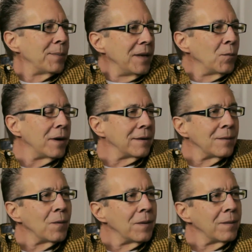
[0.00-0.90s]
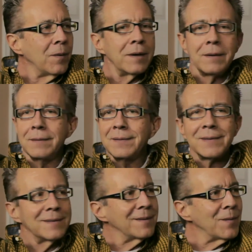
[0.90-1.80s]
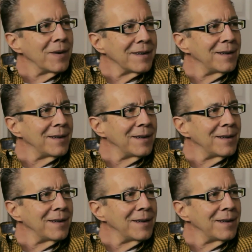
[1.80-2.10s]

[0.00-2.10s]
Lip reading: We get to drink in the neighborhood.